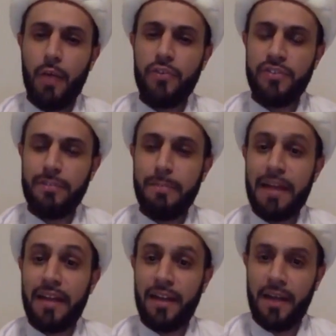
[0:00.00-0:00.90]
I was
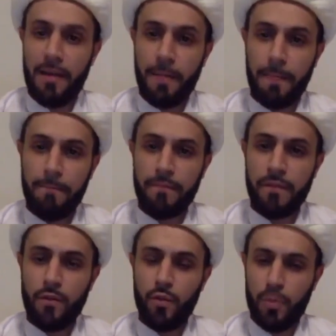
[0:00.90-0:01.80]
in Mecca.
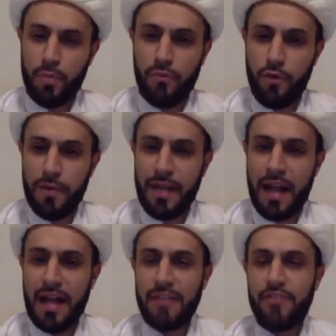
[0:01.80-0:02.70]
We were
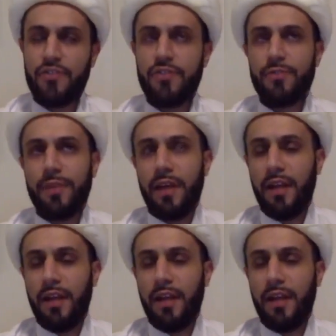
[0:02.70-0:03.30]
performing Hajj.